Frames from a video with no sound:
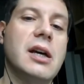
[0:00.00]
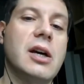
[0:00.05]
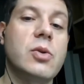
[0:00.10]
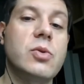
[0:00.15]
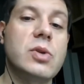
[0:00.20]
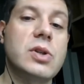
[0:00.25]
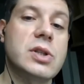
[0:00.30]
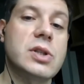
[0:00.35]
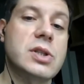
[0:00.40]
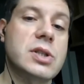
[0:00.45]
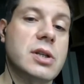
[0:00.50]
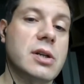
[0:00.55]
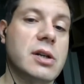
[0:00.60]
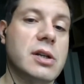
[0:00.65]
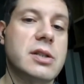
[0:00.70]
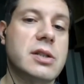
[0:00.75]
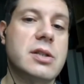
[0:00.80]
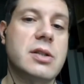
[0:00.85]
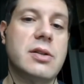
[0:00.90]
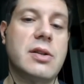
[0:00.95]
onus
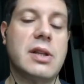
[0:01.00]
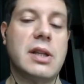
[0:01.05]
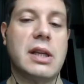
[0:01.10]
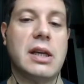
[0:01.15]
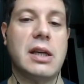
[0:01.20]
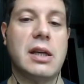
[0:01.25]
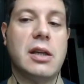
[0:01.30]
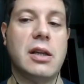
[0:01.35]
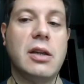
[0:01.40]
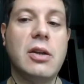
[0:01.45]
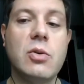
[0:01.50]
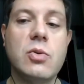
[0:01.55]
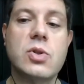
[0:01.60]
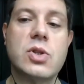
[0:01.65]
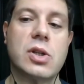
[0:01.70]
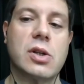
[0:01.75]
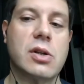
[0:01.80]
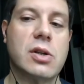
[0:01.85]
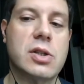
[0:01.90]
onto the user.